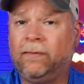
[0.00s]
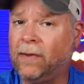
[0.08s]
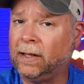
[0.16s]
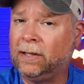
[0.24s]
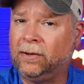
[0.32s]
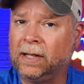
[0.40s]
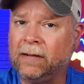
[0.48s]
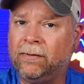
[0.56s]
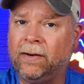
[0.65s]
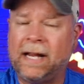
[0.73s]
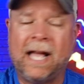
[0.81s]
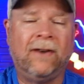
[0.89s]
fun little gift
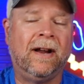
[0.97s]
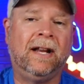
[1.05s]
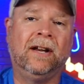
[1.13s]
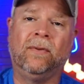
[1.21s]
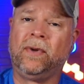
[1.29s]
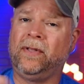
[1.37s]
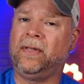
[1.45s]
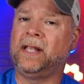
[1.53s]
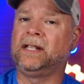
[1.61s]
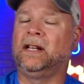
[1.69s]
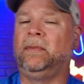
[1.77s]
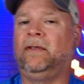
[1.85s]
for dad right here, whether
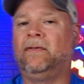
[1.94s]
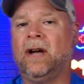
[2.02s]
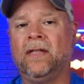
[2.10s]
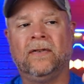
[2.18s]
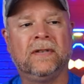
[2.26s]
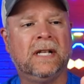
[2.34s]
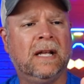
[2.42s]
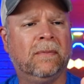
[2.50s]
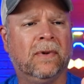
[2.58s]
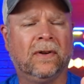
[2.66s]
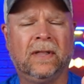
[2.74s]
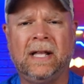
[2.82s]
that's going to be Father's Day,
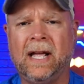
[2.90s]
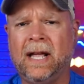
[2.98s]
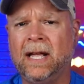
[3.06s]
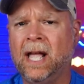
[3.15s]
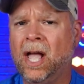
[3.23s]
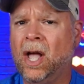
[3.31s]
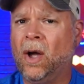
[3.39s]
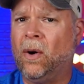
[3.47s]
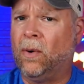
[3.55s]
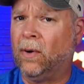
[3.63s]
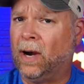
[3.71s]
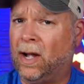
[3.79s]
birthday,
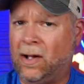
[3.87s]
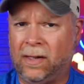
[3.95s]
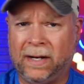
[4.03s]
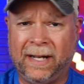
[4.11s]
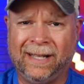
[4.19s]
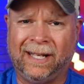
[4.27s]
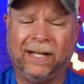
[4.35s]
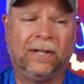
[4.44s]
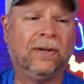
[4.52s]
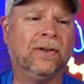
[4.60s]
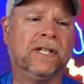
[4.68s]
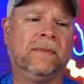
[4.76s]
or a holiday like
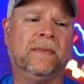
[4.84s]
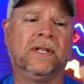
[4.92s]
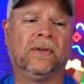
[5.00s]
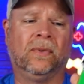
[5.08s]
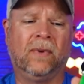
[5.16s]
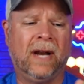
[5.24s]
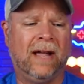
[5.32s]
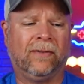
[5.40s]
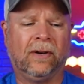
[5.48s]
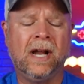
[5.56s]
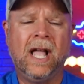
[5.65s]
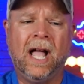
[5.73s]
Christmas or
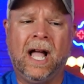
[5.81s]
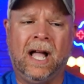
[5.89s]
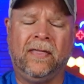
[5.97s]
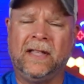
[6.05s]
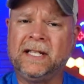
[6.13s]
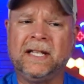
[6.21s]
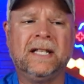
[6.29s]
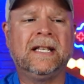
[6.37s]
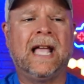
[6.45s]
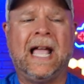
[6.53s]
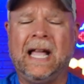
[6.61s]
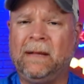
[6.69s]
whatever. Uh, this
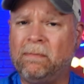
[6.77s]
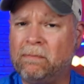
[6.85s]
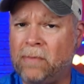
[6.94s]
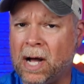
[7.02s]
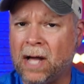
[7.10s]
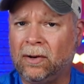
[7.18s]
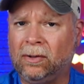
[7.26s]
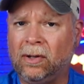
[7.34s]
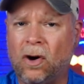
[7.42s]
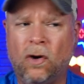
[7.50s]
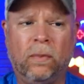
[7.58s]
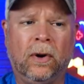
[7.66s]
is a bottle
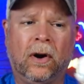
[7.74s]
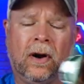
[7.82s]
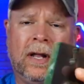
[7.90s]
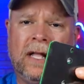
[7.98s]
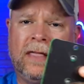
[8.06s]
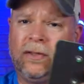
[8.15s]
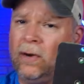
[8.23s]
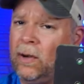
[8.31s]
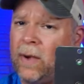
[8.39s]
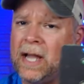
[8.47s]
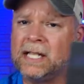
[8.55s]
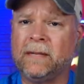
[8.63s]
opener. Three
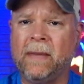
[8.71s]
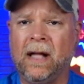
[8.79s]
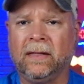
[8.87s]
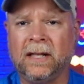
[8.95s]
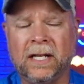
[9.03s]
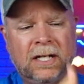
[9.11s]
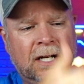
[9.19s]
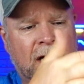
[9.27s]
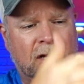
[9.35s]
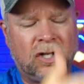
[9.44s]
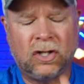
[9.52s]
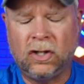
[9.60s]
ways to mount this. You
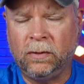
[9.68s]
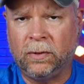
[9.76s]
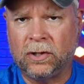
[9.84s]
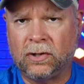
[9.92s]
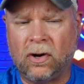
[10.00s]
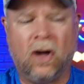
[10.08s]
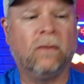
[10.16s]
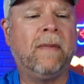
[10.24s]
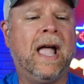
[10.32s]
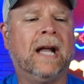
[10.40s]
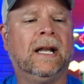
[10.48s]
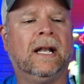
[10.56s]
got a super strong
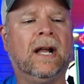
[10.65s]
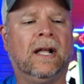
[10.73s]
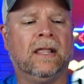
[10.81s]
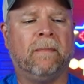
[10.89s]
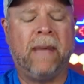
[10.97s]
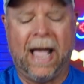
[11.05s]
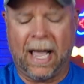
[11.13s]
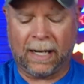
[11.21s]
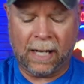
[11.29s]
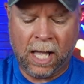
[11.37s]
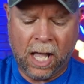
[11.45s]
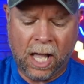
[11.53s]
magnet on the back.